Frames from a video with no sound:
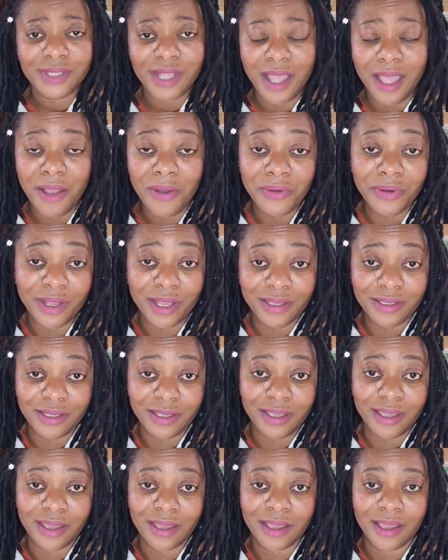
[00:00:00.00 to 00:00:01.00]
How on a
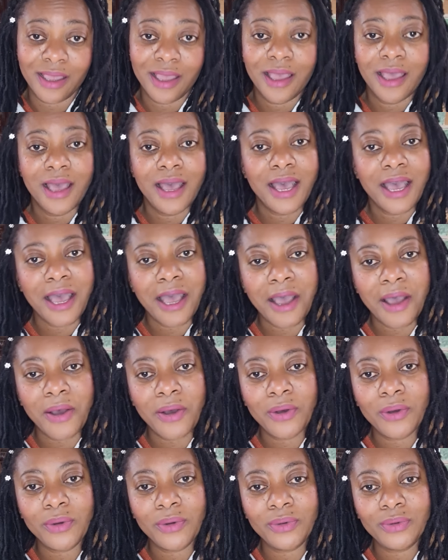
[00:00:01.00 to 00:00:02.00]
day?
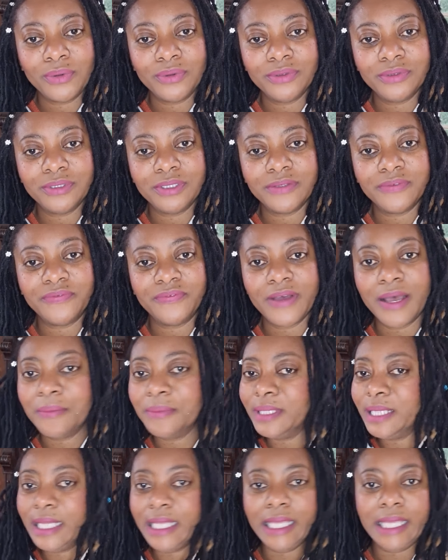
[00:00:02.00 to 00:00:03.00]
How the
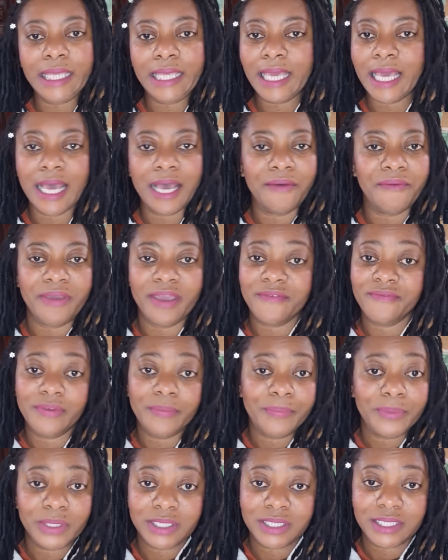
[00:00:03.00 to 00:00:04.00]
family? How
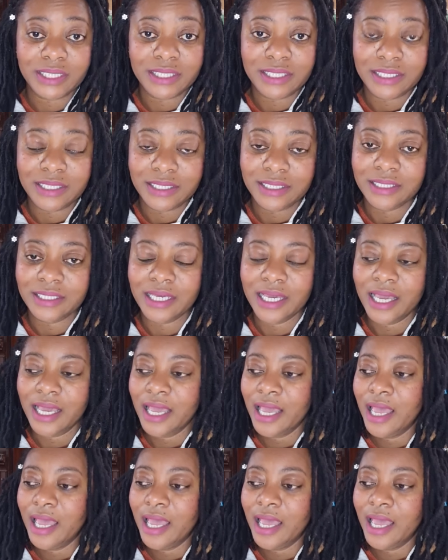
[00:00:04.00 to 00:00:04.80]
everybody?